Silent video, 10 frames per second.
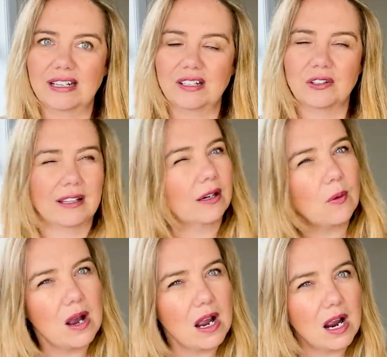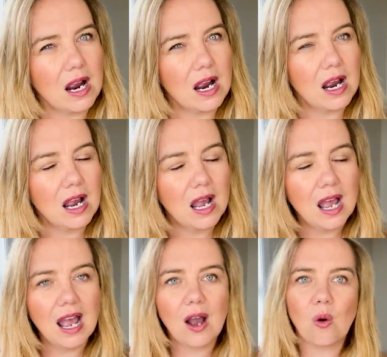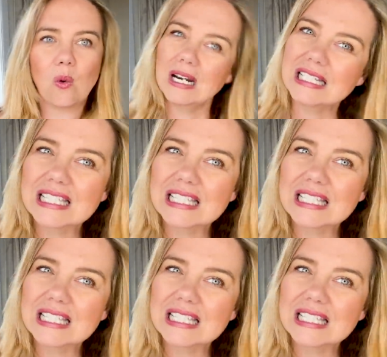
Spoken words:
in it, and you're like, what? What is